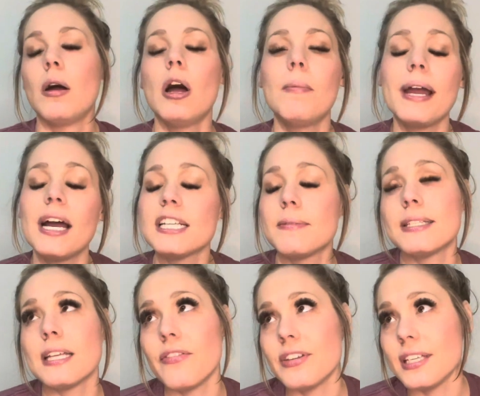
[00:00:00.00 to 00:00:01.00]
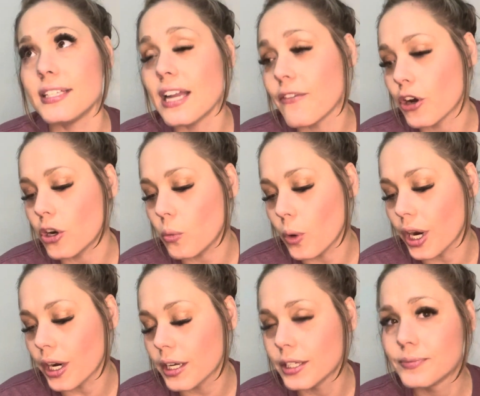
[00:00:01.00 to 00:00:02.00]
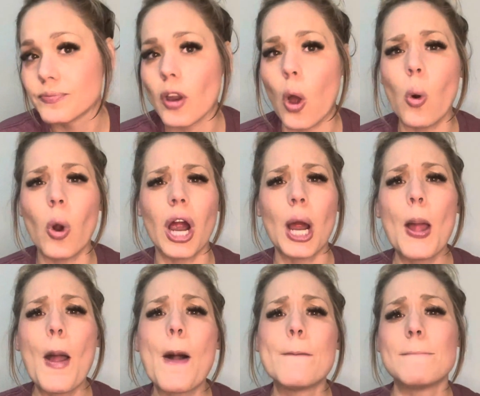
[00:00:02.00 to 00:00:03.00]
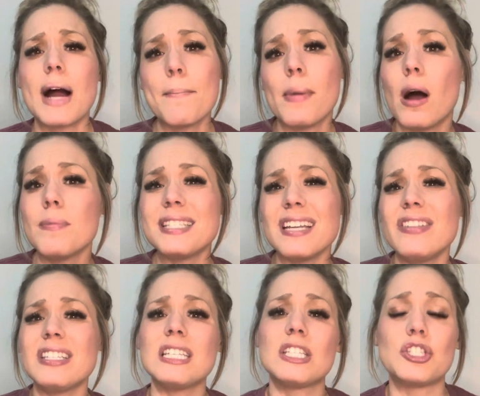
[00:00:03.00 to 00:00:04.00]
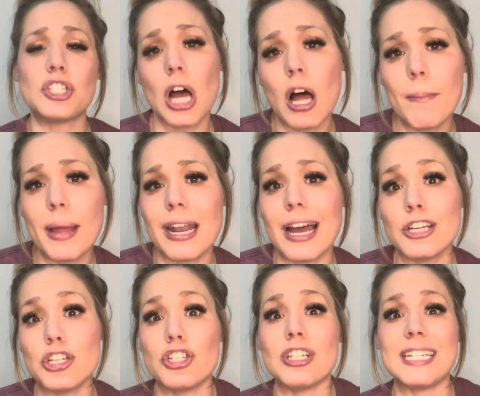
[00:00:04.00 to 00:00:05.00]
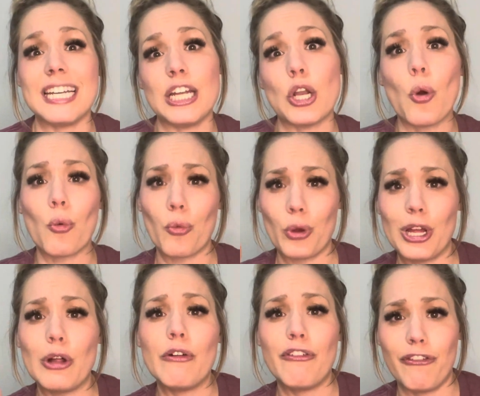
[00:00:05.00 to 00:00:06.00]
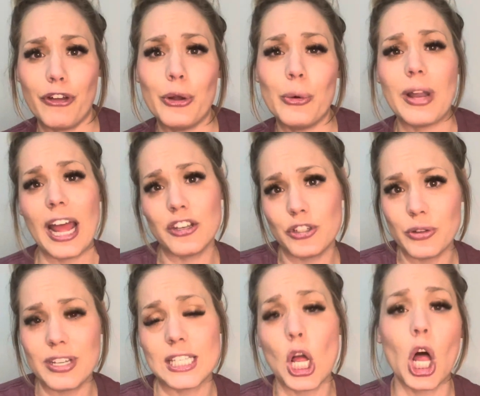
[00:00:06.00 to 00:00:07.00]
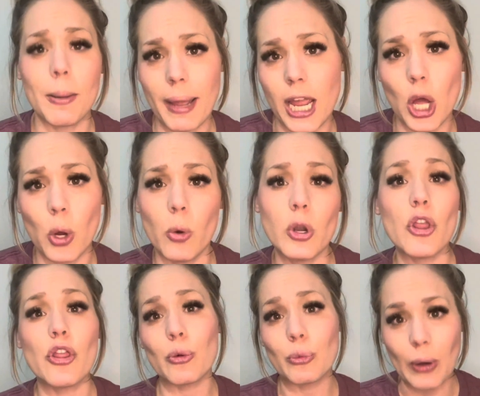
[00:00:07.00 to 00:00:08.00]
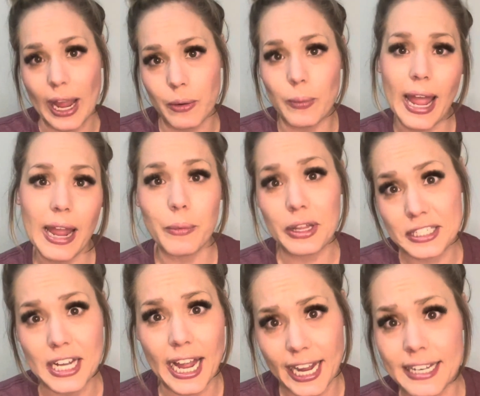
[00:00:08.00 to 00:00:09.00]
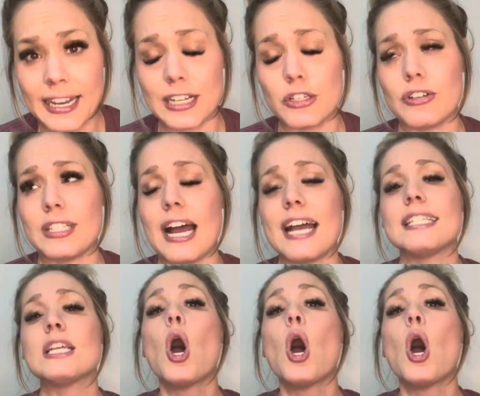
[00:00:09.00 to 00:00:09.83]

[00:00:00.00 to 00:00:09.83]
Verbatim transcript: my husband said this is never gonna work, or my mom said this is dumb and I should just eat real food and do this on my own the right way with diet and exercise.